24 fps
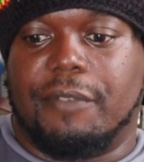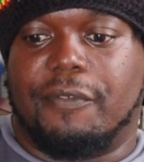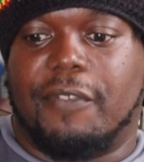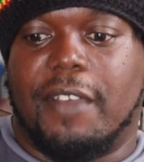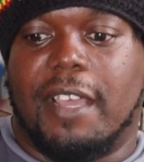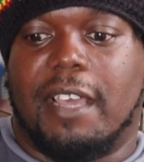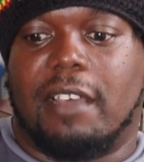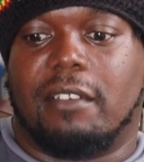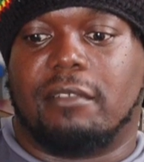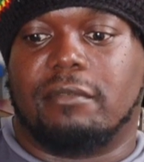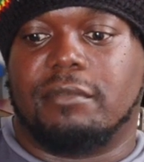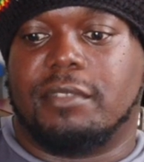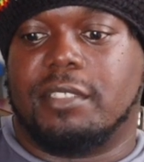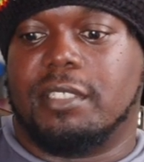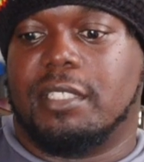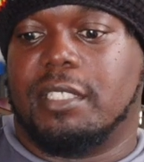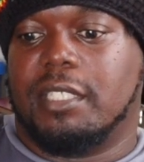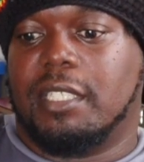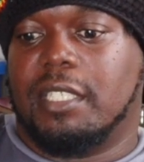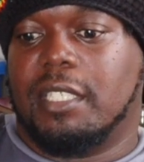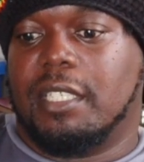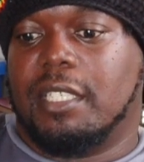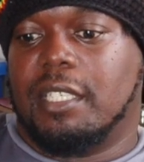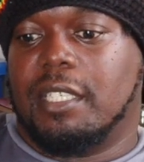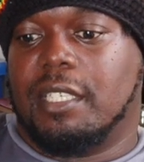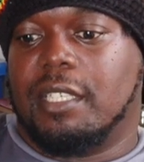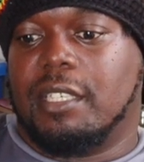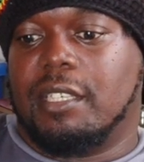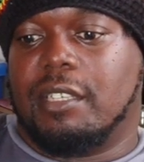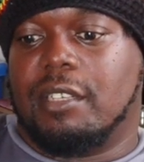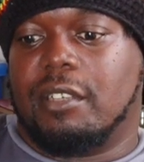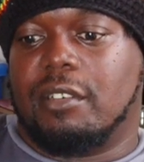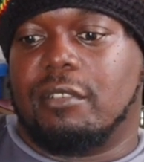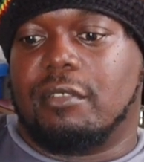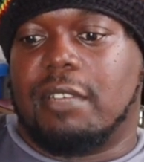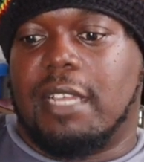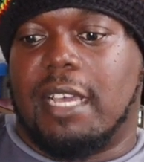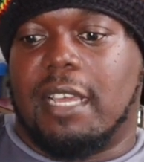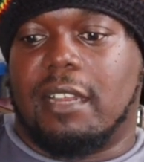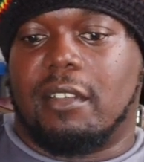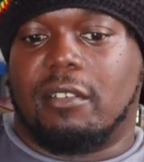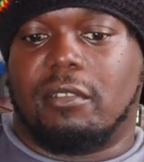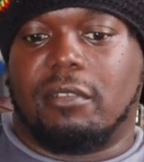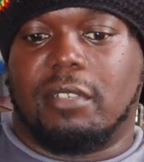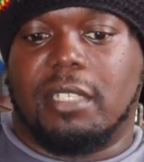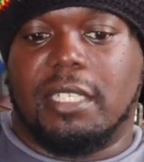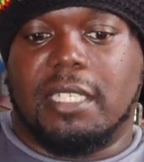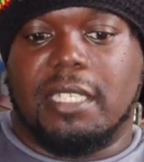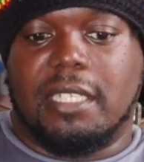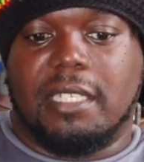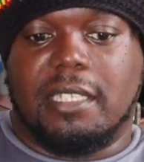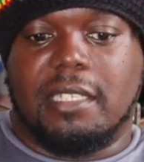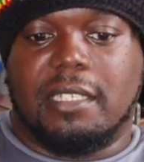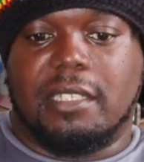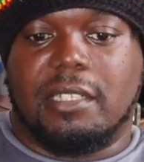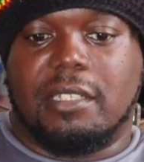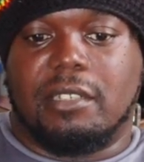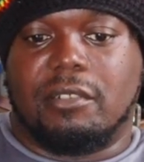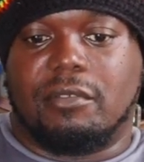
found, not only,